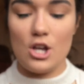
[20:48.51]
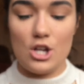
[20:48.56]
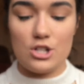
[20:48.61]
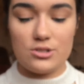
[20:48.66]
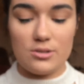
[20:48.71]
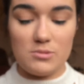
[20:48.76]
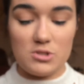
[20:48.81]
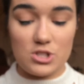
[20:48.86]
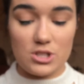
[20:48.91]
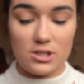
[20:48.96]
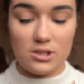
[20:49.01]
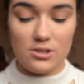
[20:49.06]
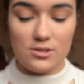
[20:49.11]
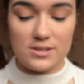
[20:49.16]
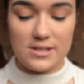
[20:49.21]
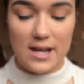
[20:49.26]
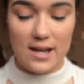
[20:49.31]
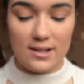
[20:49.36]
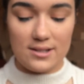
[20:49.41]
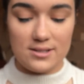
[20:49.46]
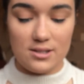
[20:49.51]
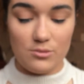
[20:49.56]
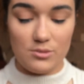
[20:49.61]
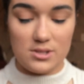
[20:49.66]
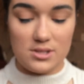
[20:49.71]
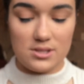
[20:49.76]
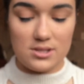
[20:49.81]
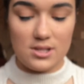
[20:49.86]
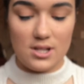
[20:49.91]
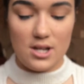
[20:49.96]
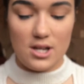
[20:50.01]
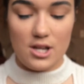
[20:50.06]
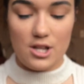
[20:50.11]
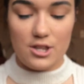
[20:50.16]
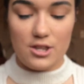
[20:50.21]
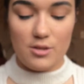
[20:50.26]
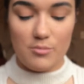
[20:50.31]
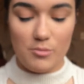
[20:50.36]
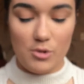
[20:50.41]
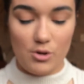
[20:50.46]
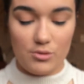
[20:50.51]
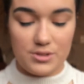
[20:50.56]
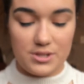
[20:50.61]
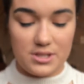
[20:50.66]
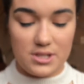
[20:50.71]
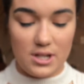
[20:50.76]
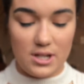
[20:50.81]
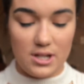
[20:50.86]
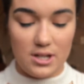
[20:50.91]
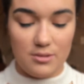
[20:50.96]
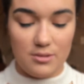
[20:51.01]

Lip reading: So I'm just gonna use that because it was the most